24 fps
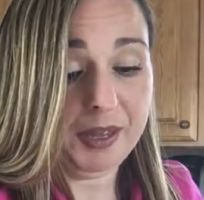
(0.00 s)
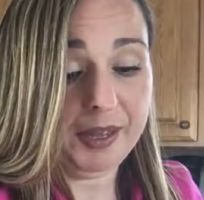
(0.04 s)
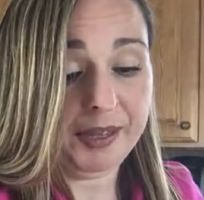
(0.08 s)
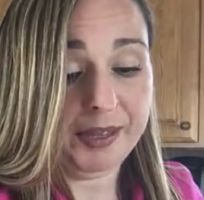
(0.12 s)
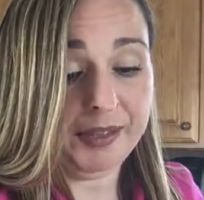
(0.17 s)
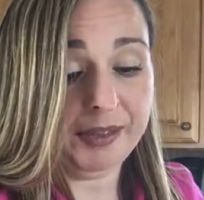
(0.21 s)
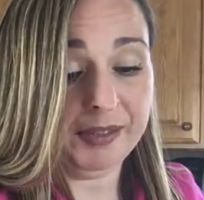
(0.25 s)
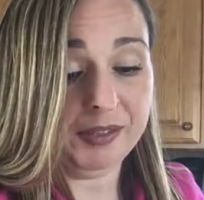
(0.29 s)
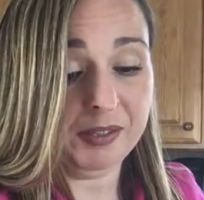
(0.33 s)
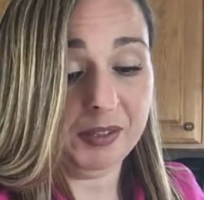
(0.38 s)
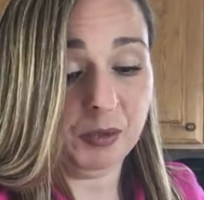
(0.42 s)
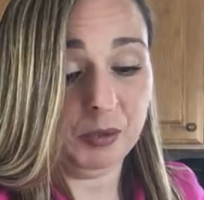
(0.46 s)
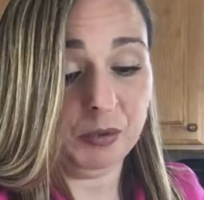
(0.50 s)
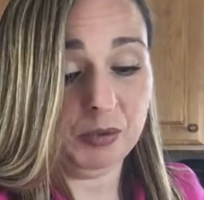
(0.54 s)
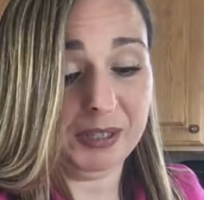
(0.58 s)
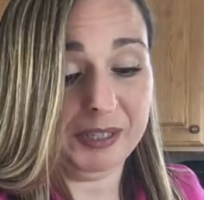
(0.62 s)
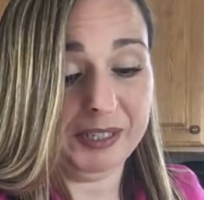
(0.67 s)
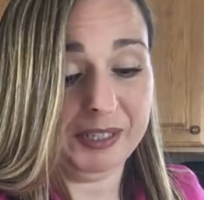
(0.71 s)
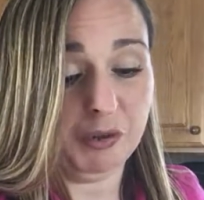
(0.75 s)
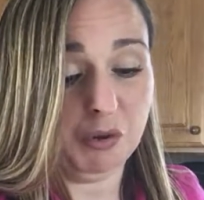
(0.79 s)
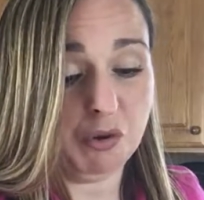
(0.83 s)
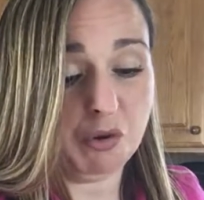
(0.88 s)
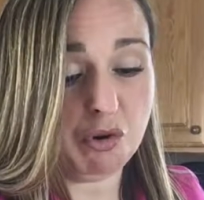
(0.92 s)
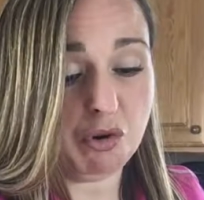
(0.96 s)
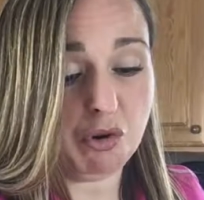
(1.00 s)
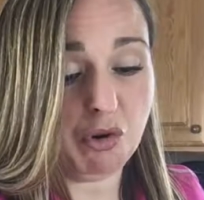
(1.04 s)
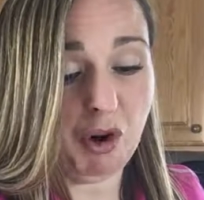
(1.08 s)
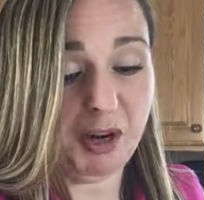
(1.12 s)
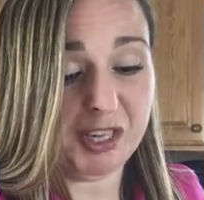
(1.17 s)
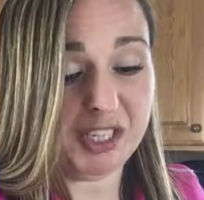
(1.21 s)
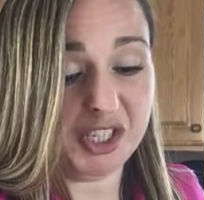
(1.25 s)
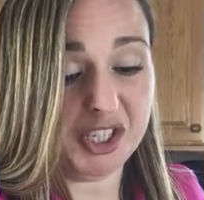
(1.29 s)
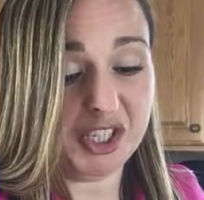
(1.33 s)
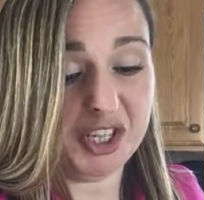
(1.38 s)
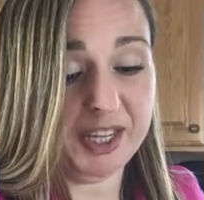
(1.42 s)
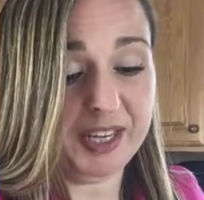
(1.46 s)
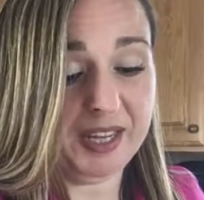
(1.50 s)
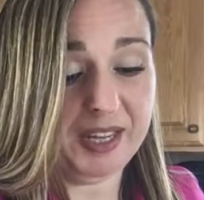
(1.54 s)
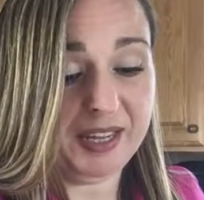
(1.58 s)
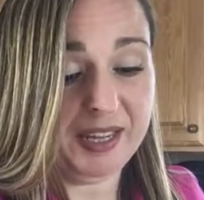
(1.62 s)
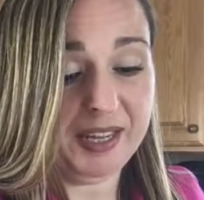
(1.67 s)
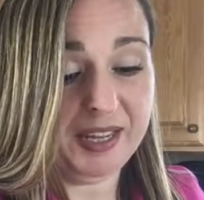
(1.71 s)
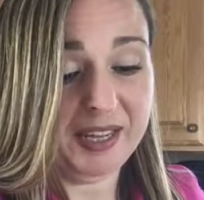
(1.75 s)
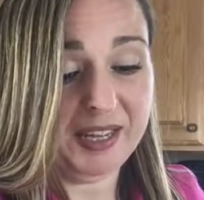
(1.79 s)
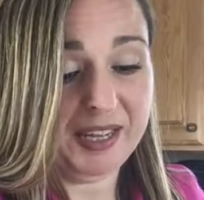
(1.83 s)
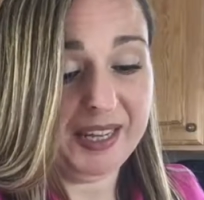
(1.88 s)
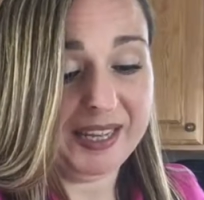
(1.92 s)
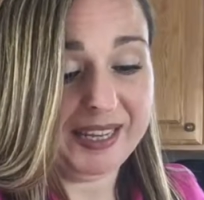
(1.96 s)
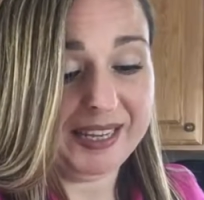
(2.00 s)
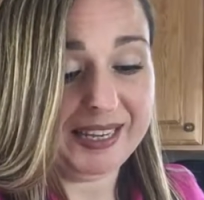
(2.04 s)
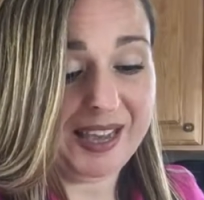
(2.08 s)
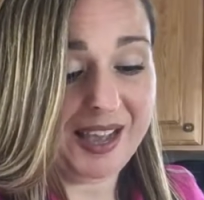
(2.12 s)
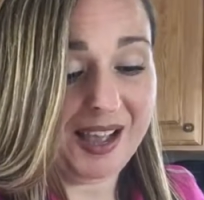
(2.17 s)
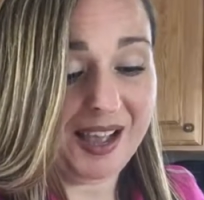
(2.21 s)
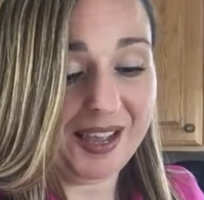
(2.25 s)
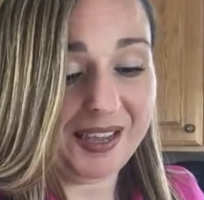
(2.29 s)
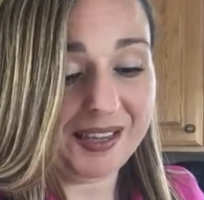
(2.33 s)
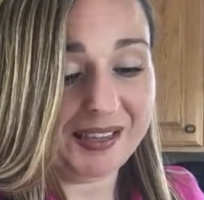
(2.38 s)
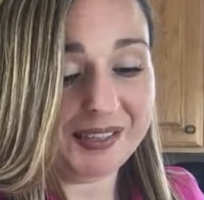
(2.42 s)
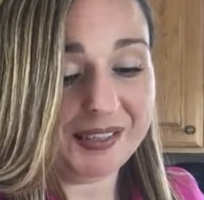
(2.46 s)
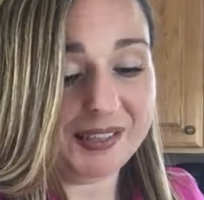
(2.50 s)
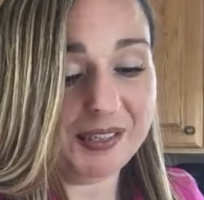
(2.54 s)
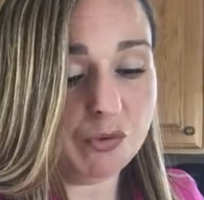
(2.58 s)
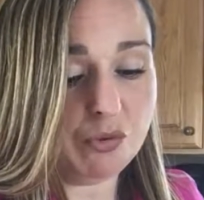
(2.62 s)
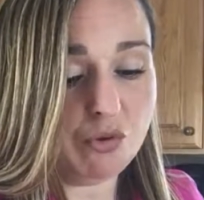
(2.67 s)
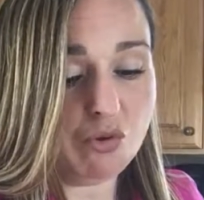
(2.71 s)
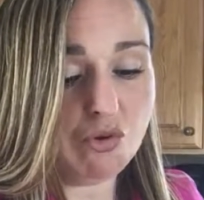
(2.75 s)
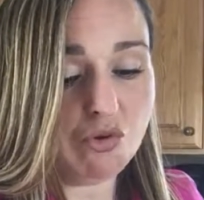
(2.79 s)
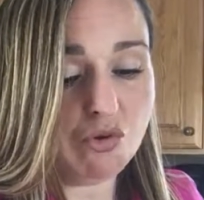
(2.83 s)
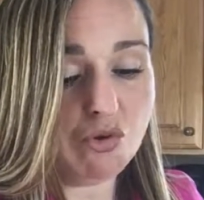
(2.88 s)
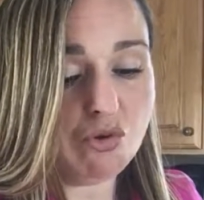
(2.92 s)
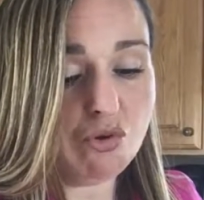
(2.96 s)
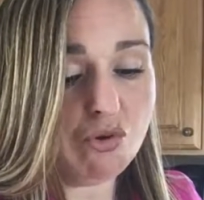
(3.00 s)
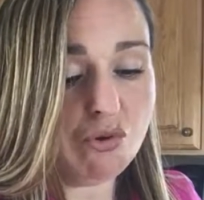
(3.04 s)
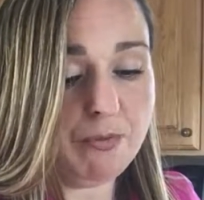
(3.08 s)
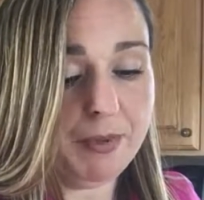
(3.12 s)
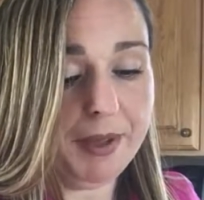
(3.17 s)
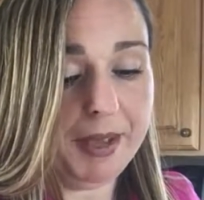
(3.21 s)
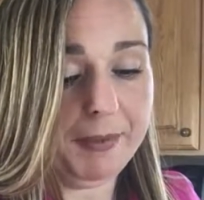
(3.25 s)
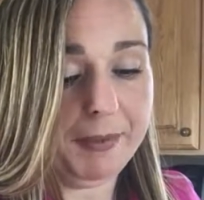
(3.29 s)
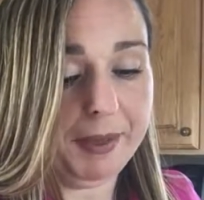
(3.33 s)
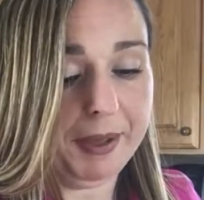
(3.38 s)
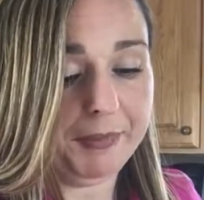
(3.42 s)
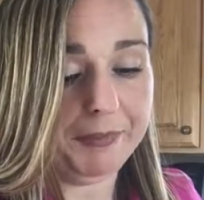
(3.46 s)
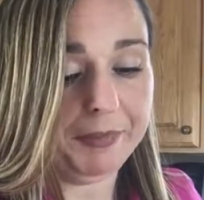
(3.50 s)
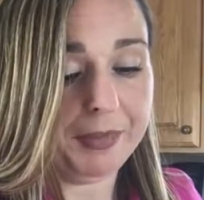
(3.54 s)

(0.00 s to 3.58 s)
is those little crunchy guys. Ooh, baby.